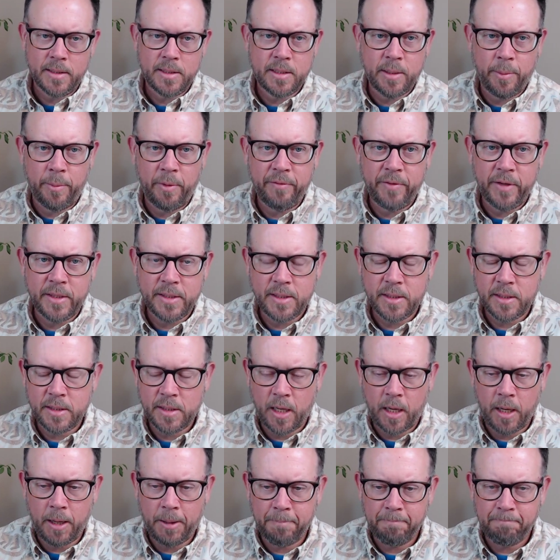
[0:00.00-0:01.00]
Some of it's
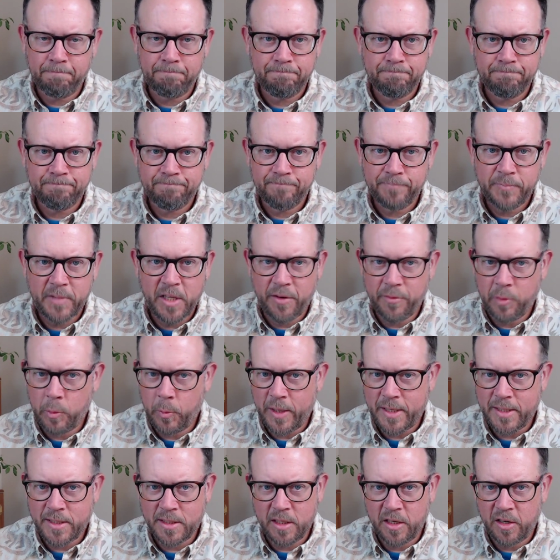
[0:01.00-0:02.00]
um,
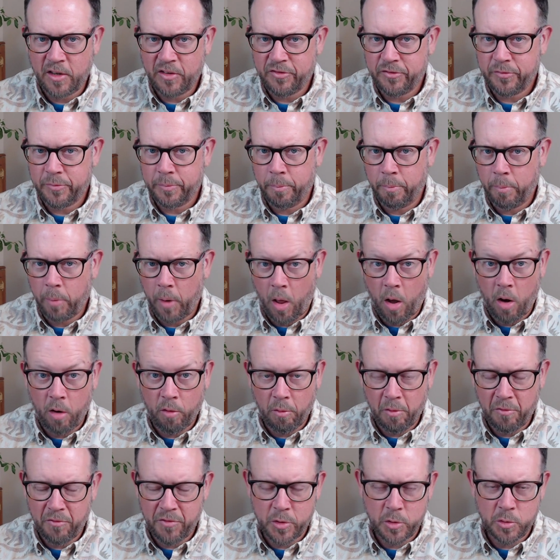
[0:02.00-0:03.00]
giveaway stuff, blog
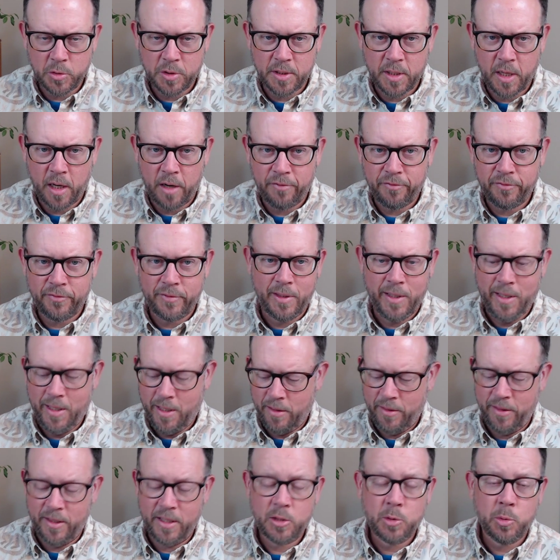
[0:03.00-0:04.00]
review stuff.
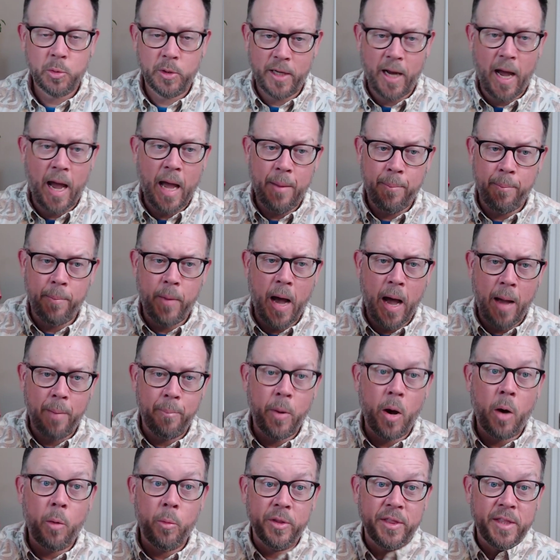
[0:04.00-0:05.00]
This one I, I
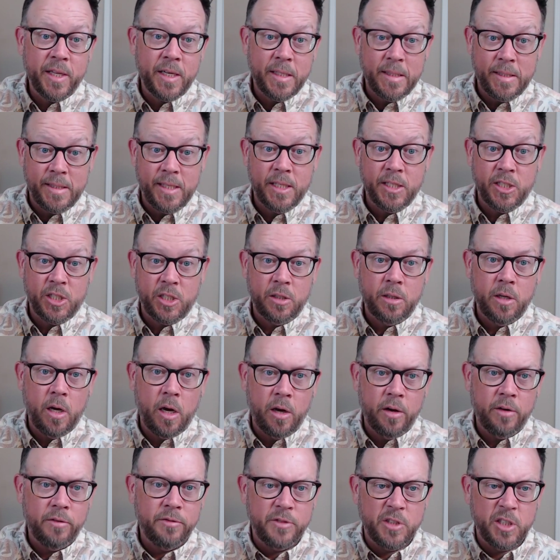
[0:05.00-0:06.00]
bought with the intention
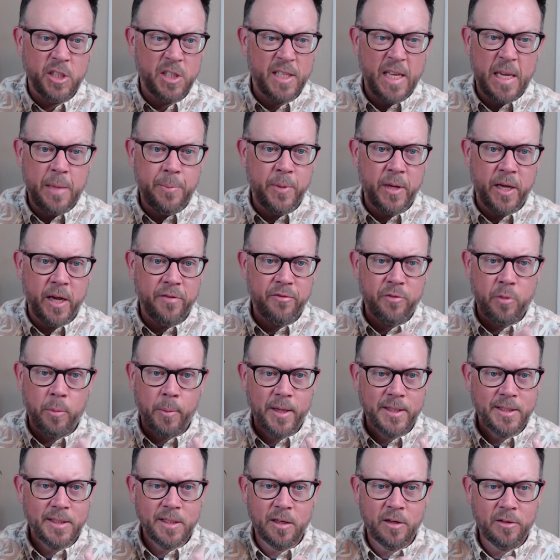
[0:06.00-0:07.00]
of just keeping it for
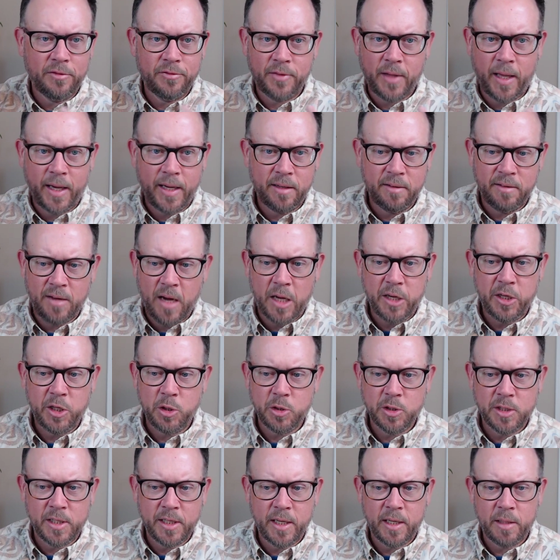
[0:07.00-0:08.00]
myself, like not
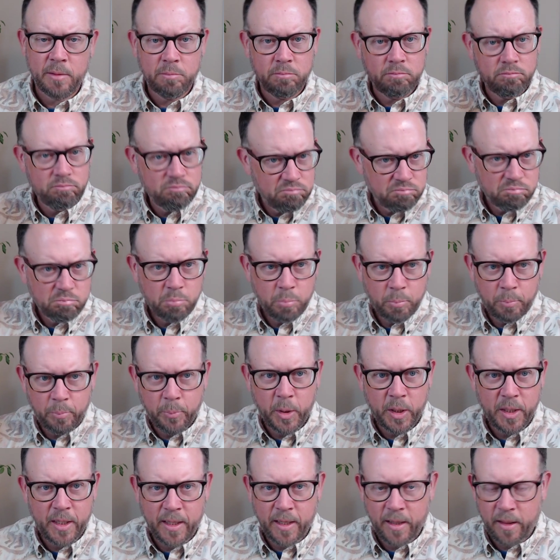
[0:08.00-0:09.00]
using it,
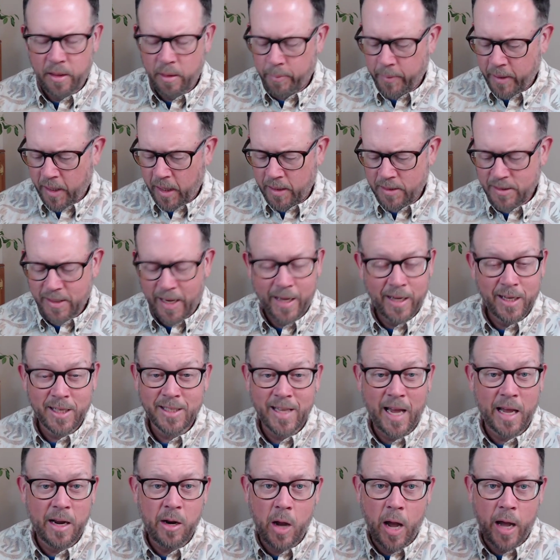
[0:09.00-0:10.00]
putting it in the box. Because
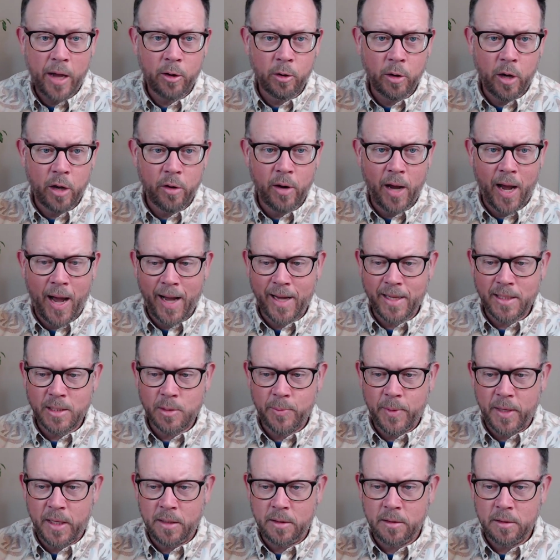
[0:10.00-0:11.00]
I, I, don't, I don't own a Heinz
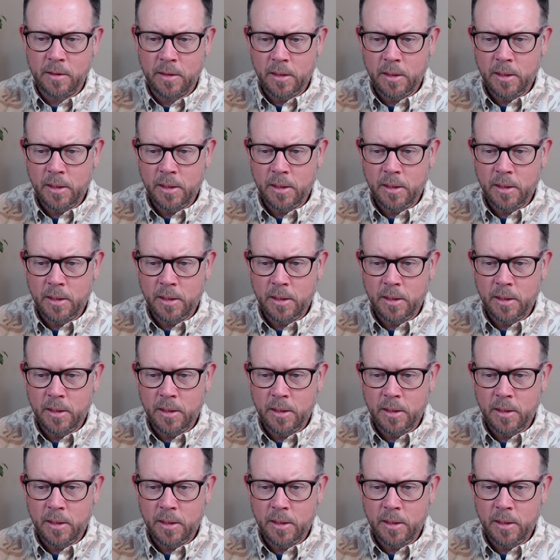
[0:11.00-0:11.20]
pen.